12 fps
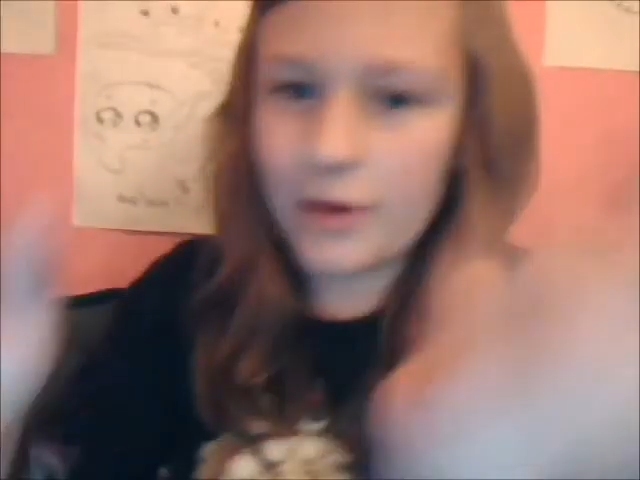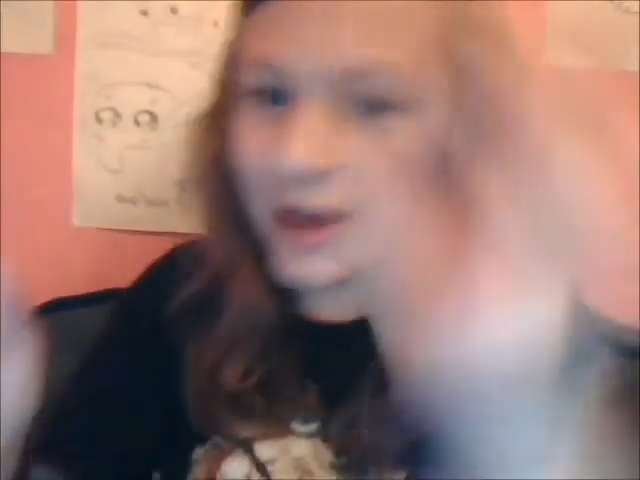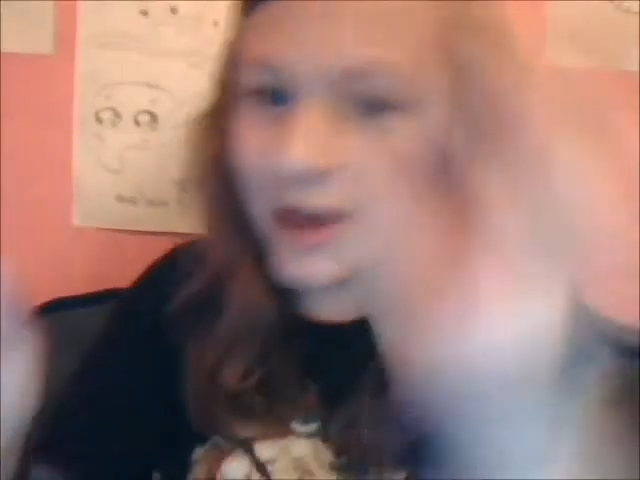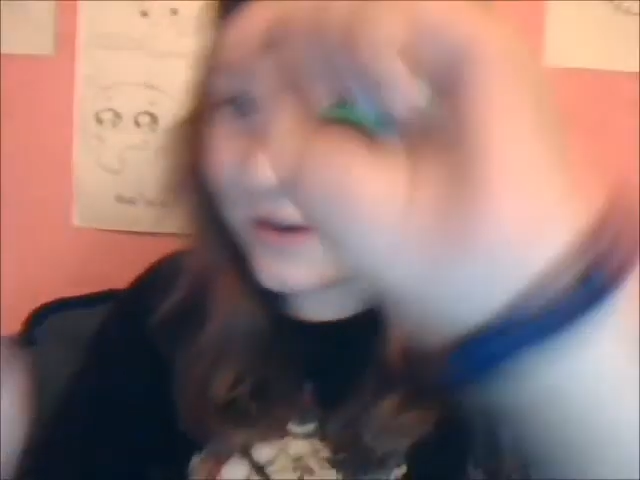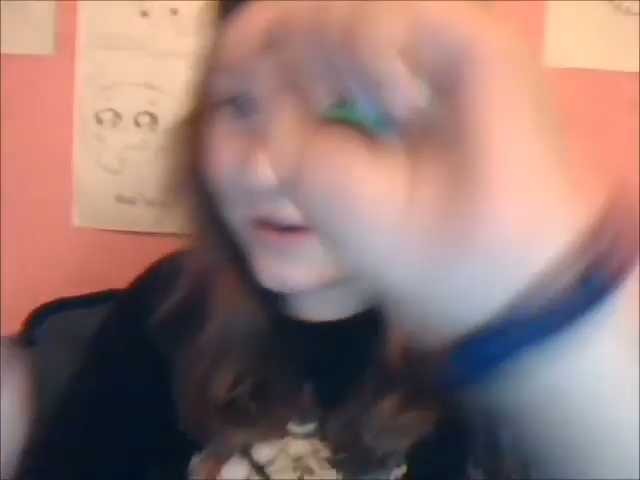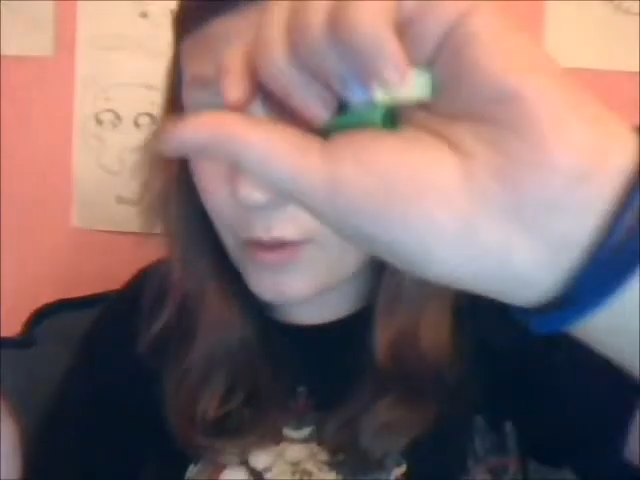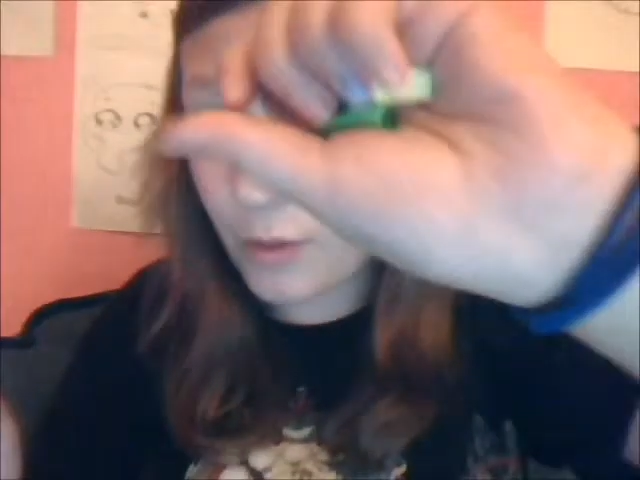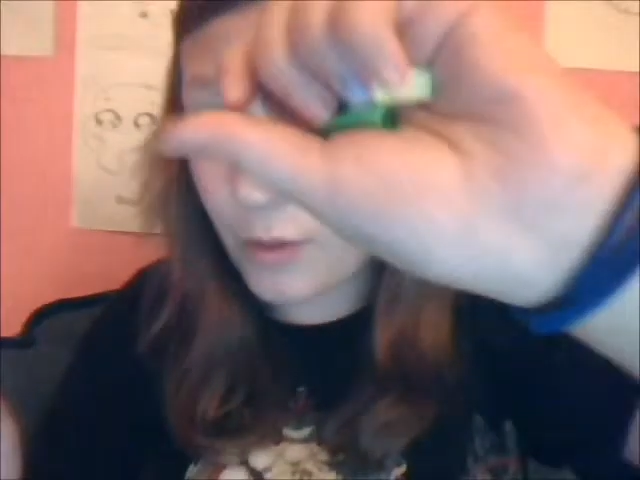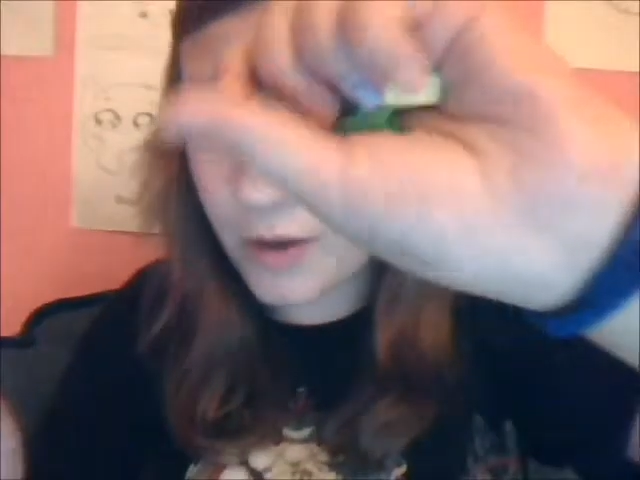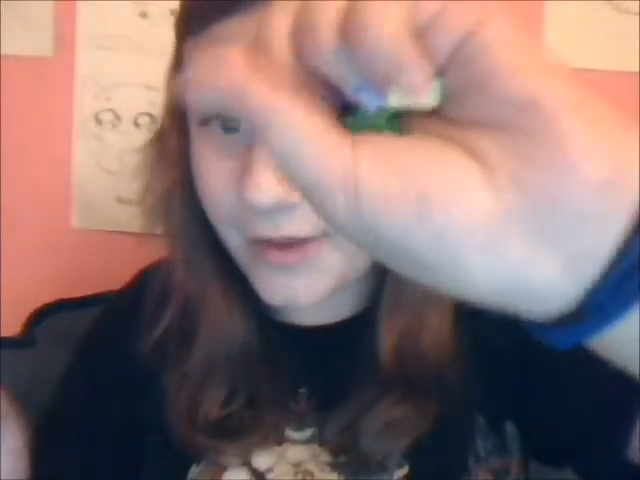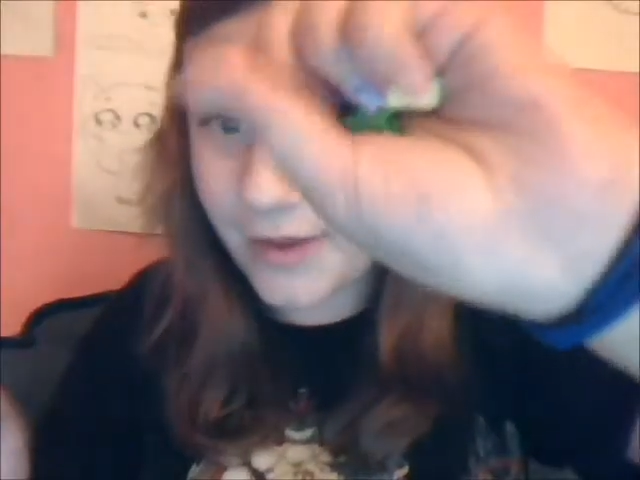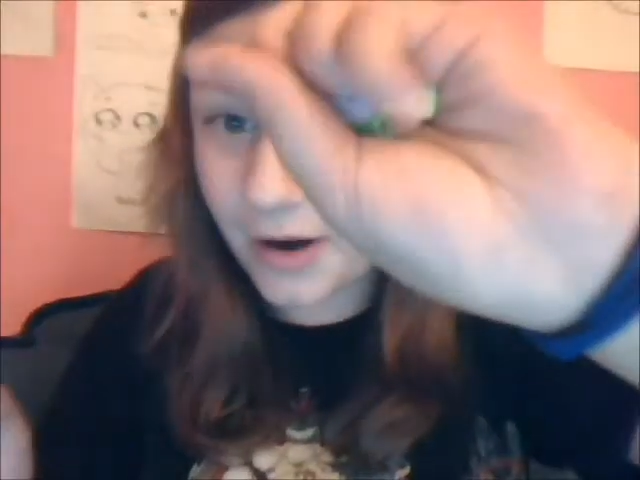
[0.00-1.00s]
I had four
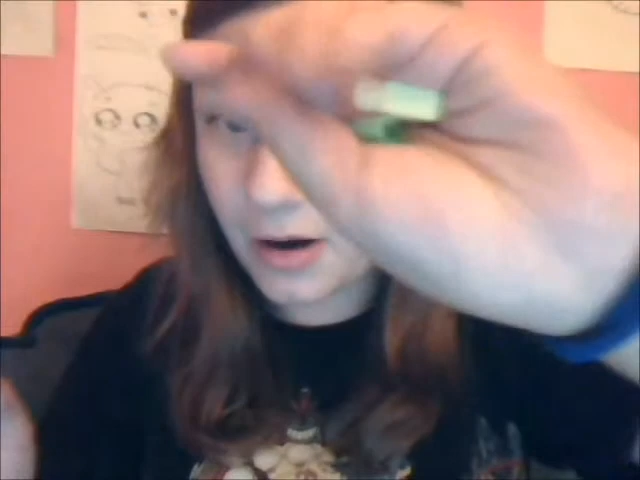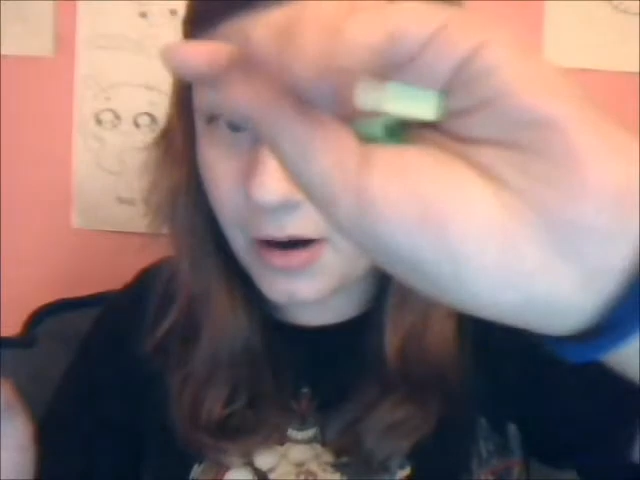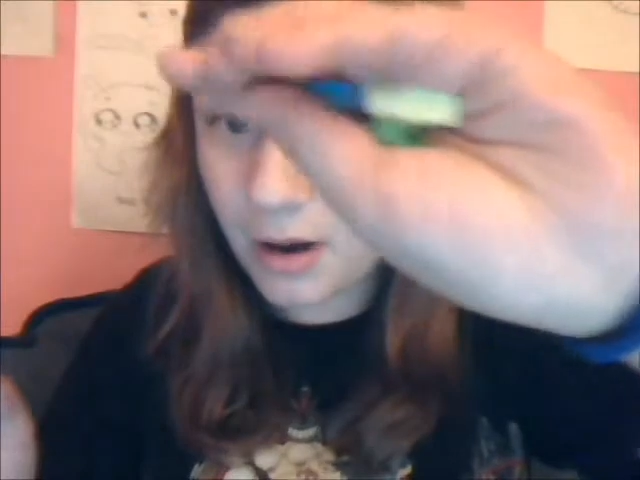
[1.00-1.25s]
in there